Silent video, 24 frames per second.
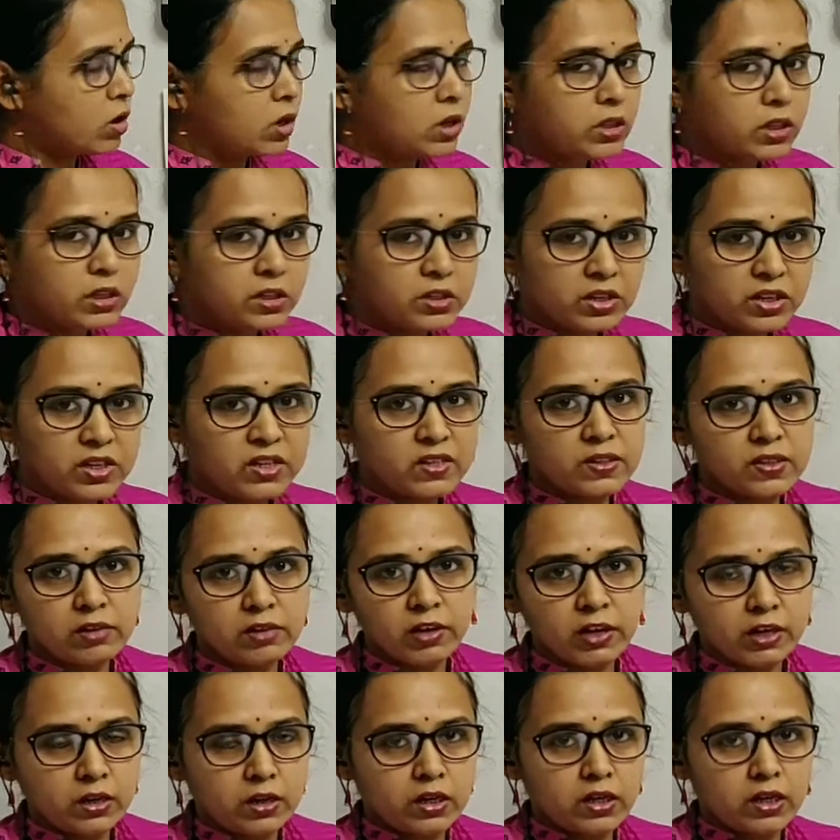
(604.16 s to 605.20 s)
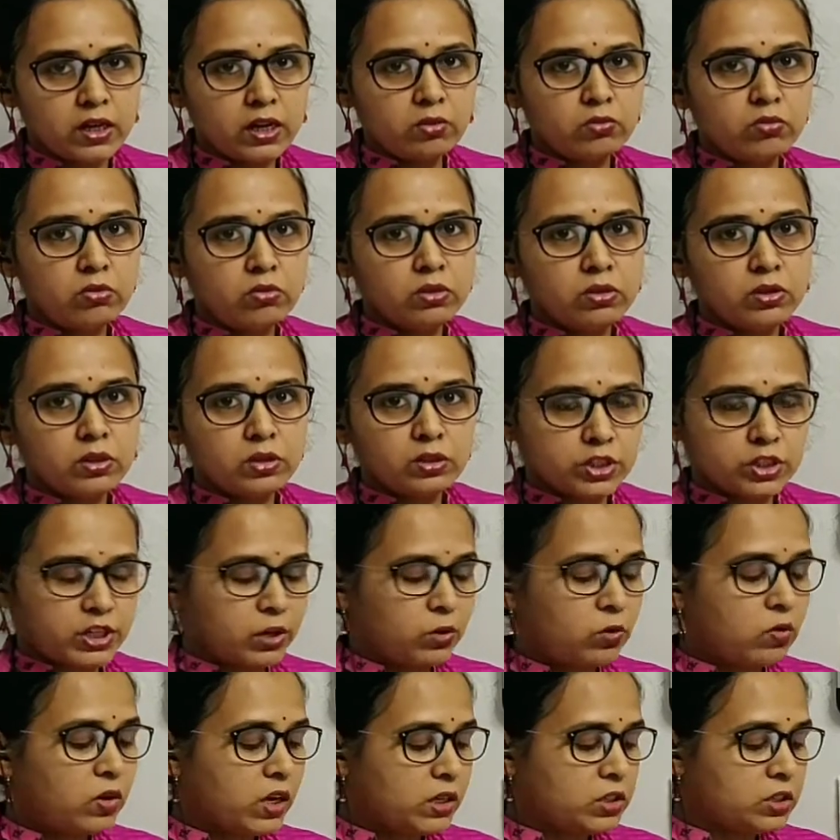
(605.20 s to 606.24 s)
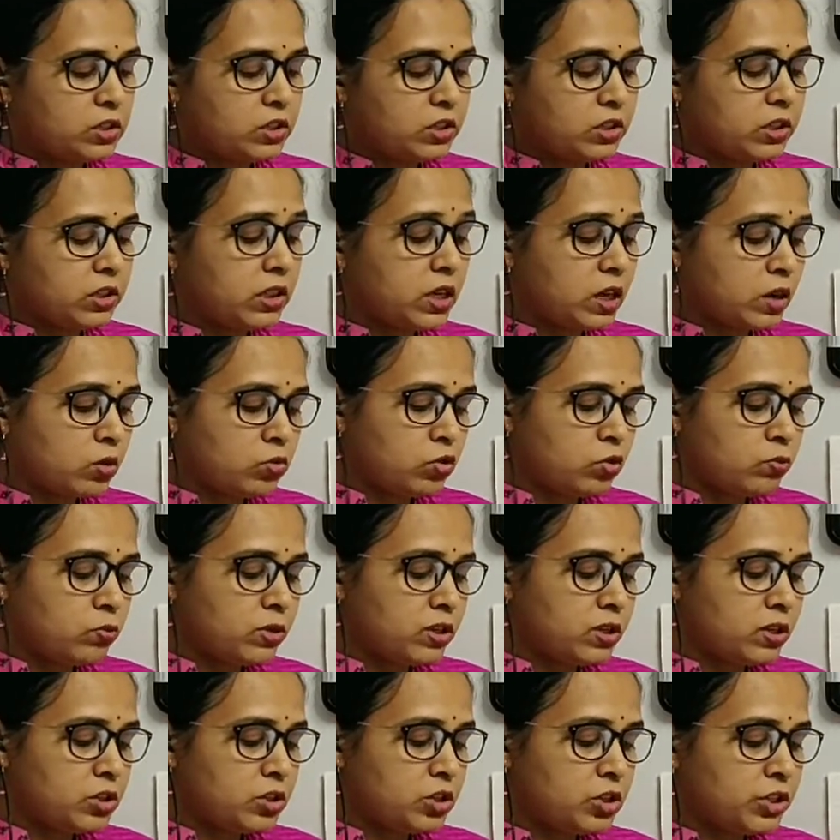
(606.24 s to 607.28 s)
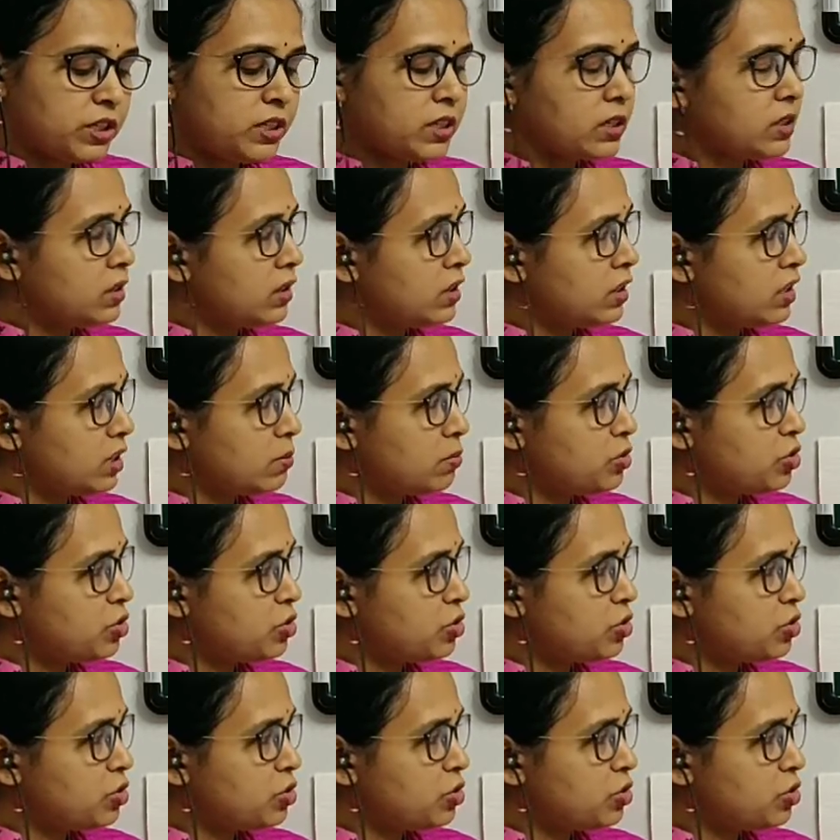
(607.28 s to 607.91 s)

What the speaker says: they were cut down. Shevva tree, Audumbar tree, Neem tree.